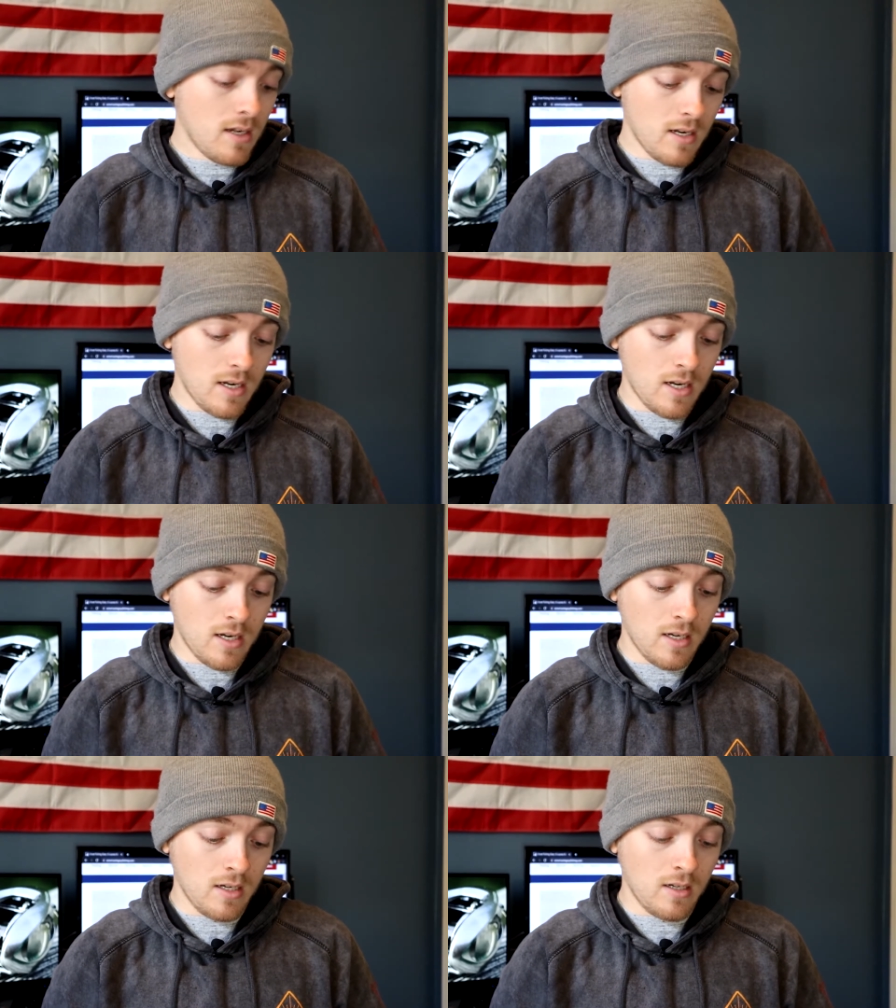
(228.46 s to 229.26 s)

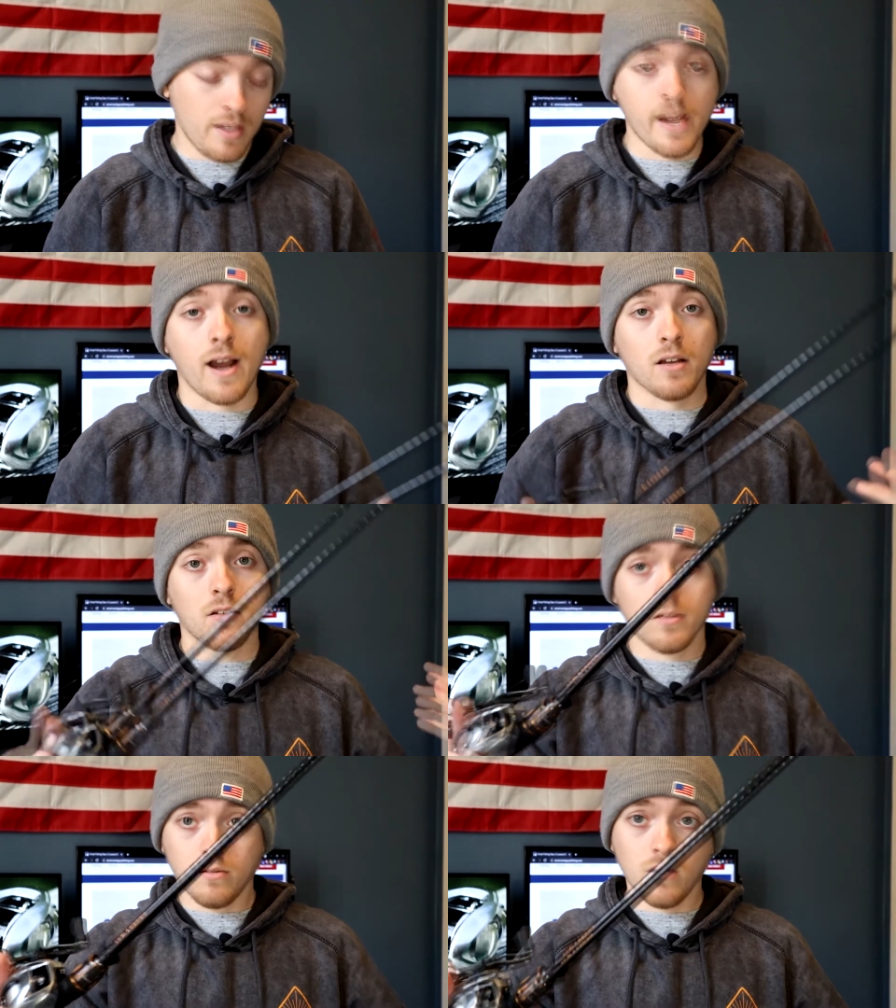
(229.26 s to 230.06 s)
yeah,
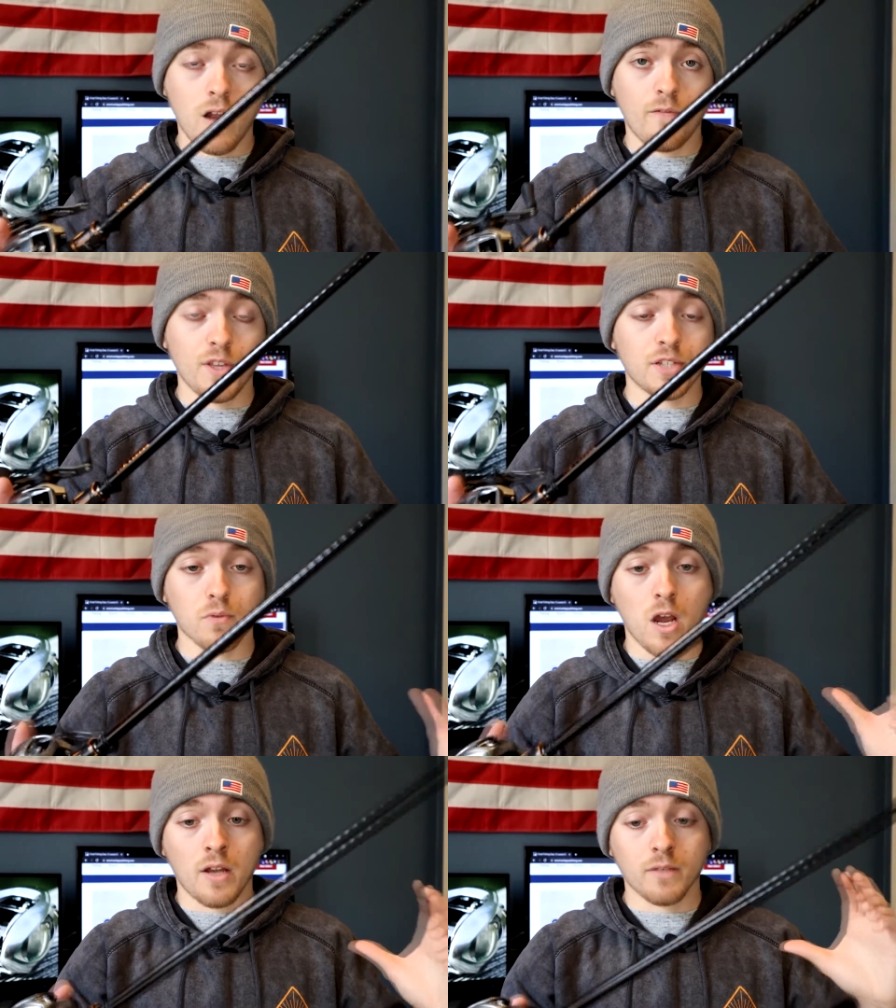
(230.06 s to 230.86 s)
love this
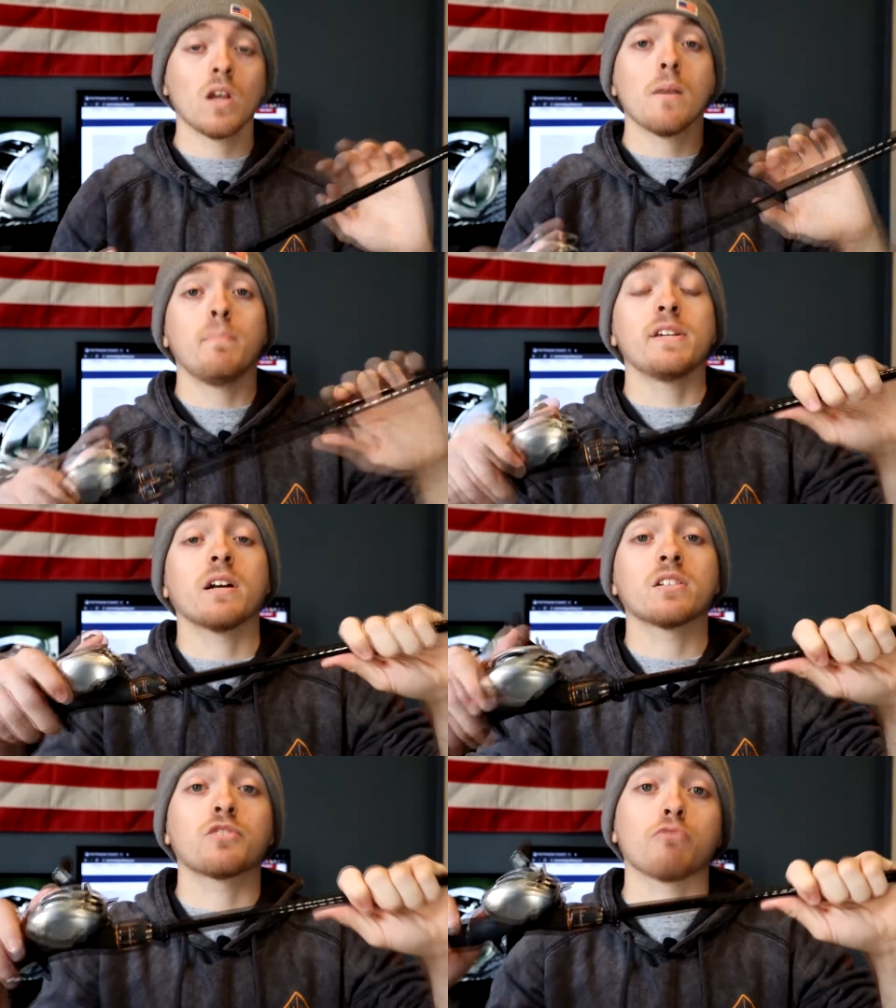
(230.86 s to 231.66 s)
rod.
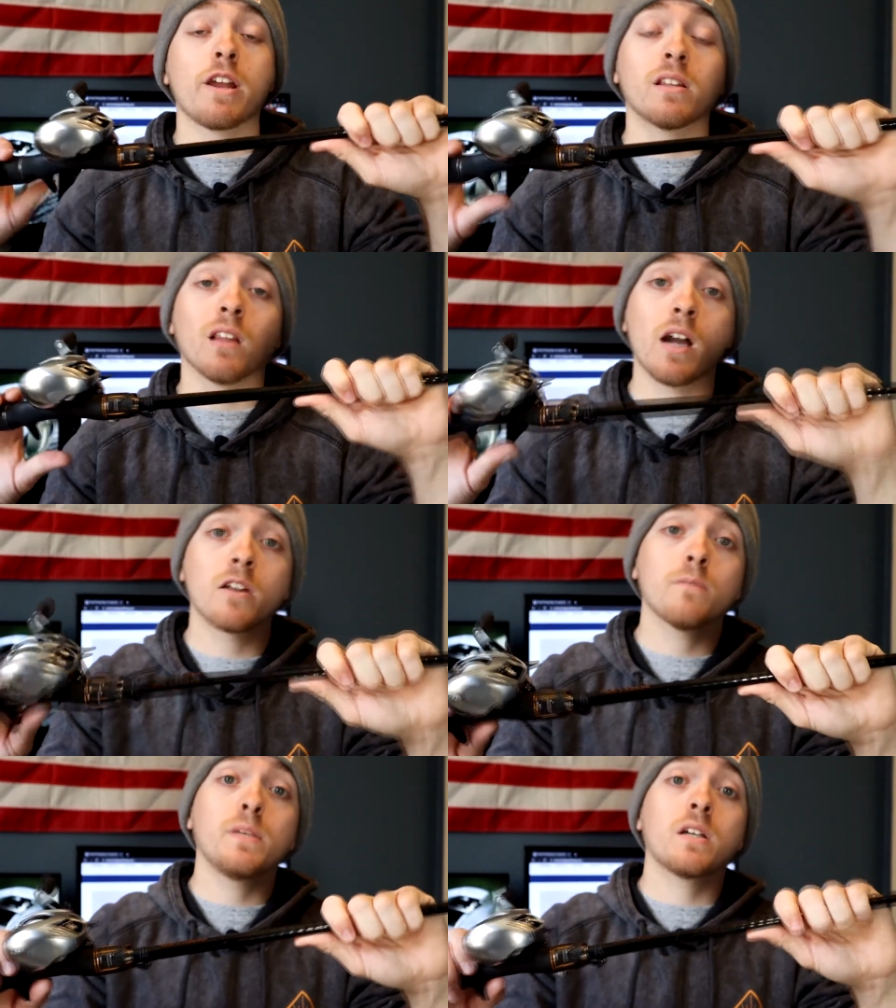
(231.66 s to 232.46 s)
Because it's rated
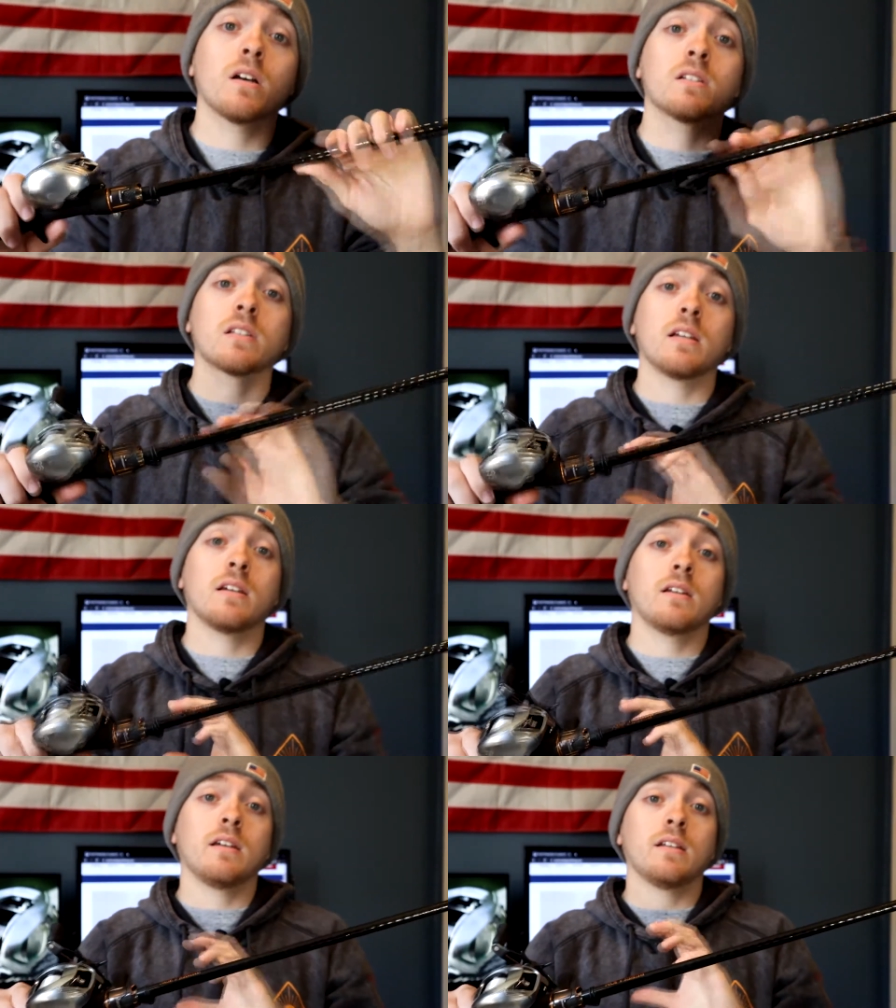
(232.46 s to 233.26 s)
lighter, because
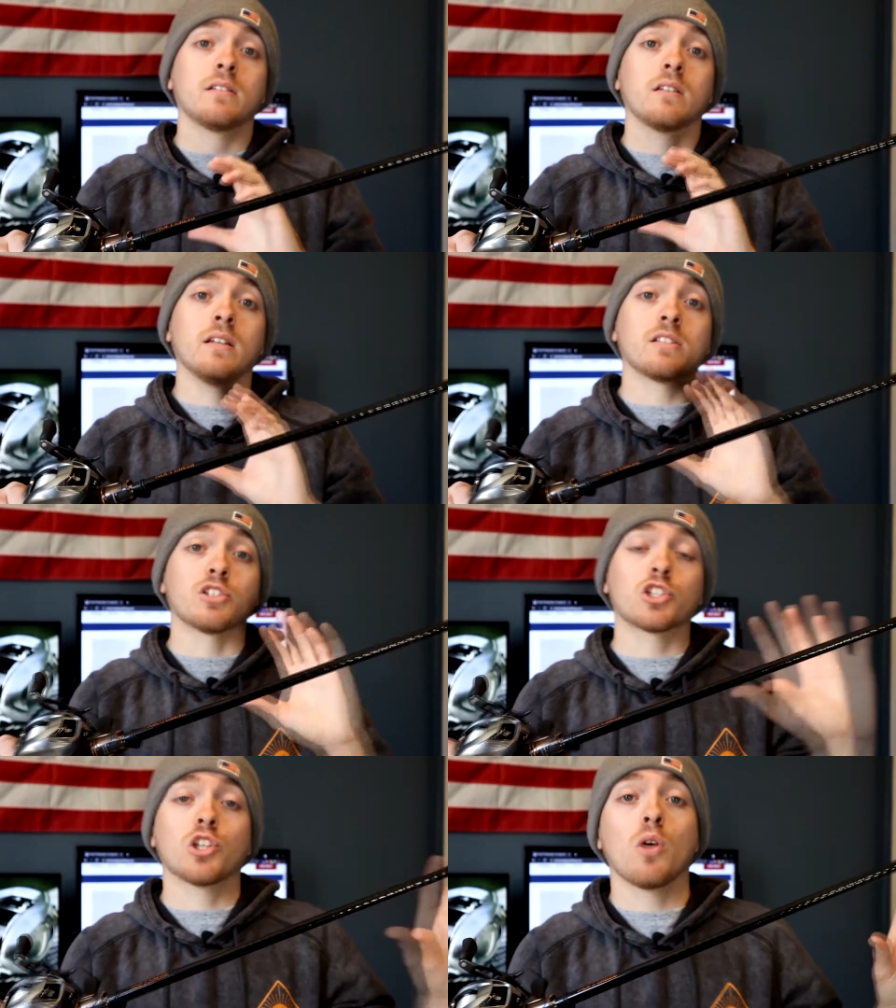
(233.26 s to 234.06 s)
it is
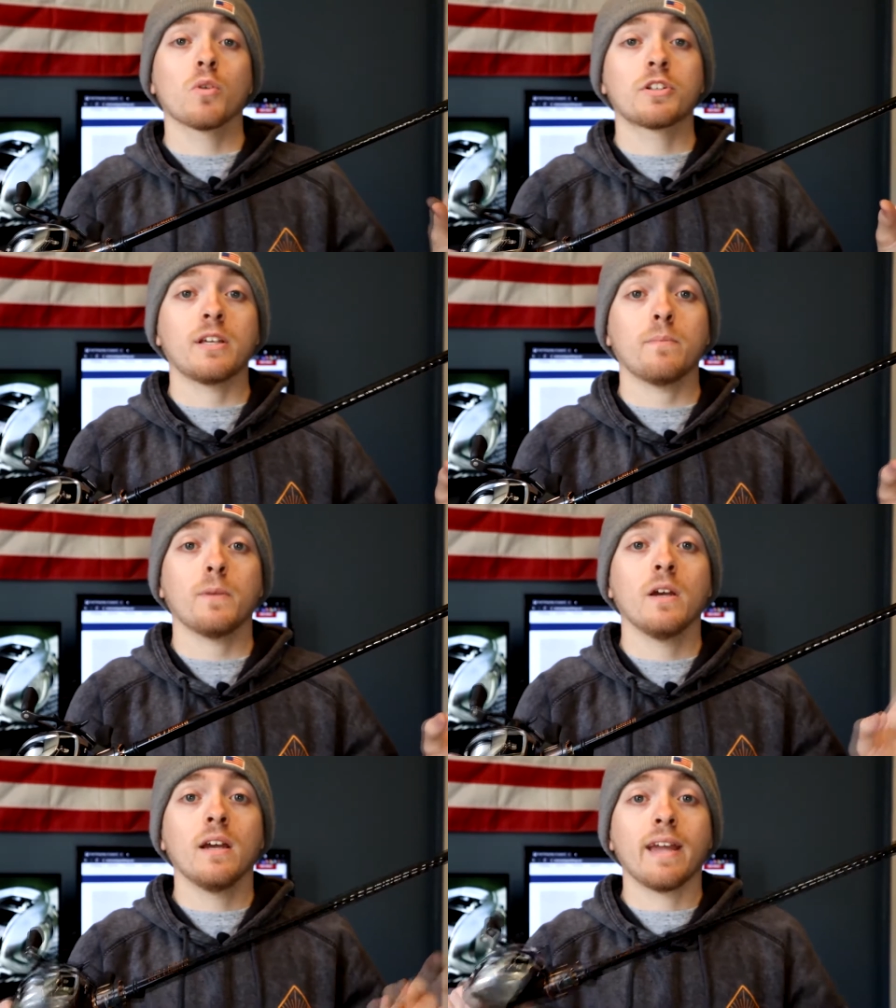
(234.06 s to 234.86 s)
a slower
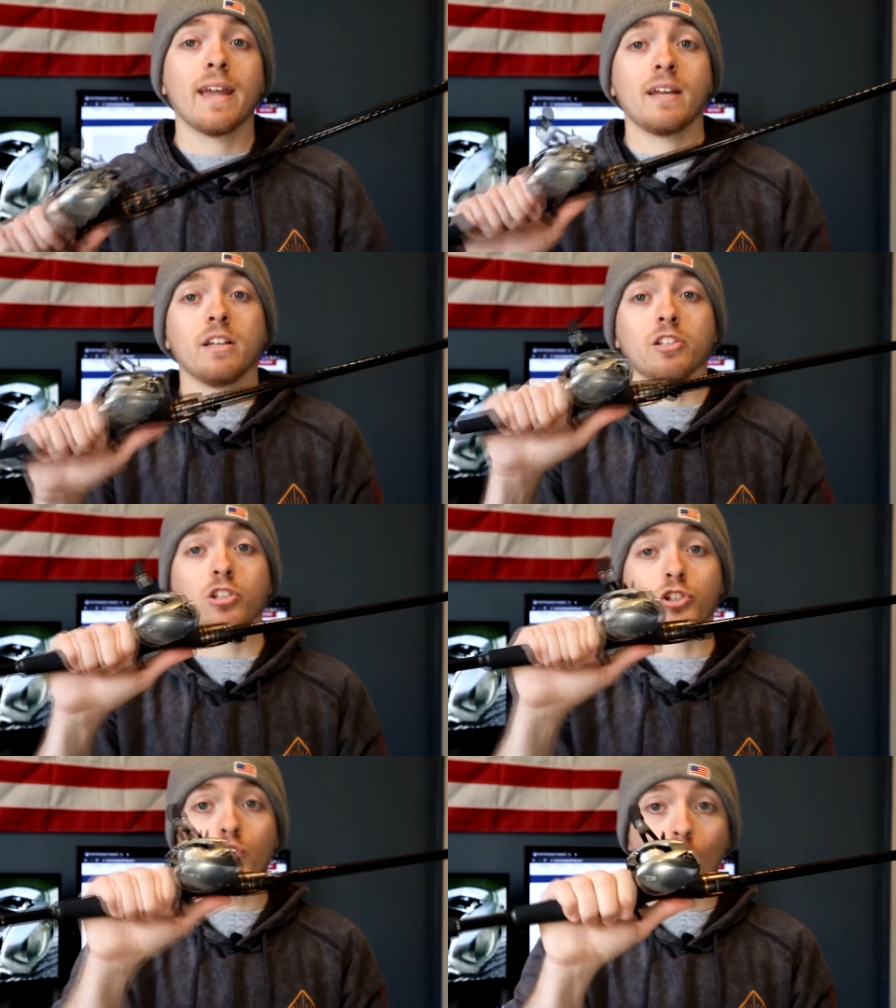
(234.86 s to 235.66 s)
tip, and
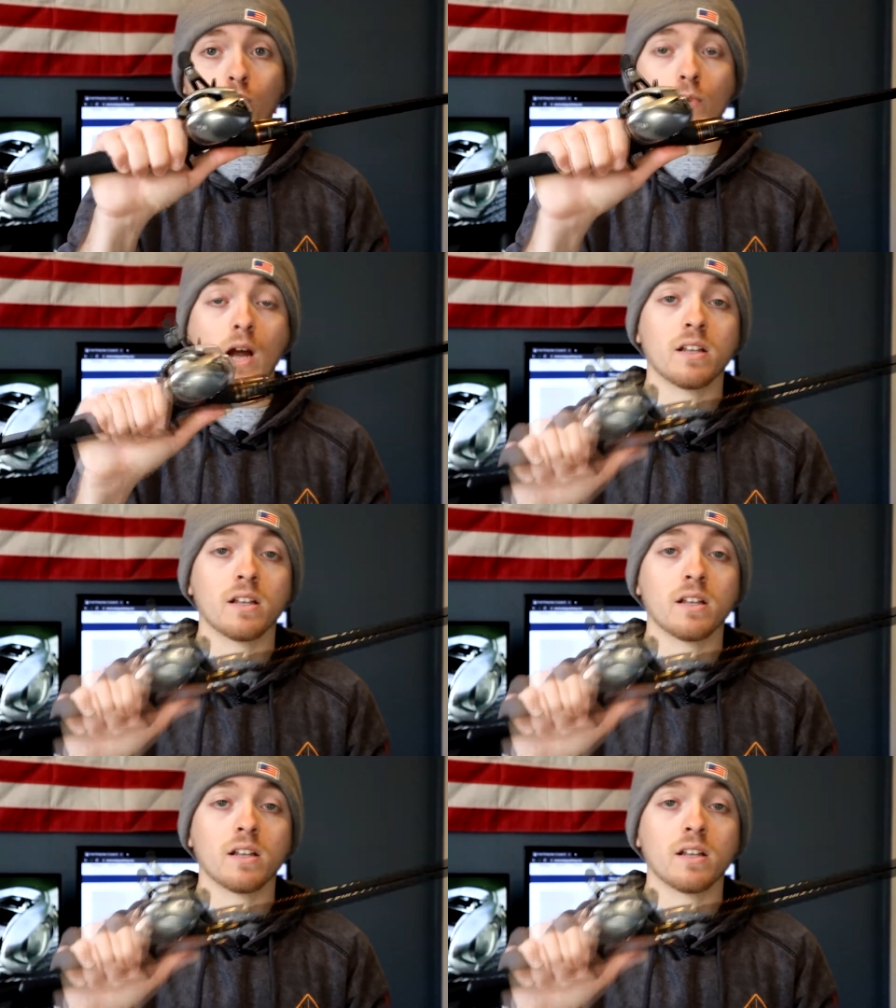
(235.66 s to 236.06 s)
it's a shorter rod,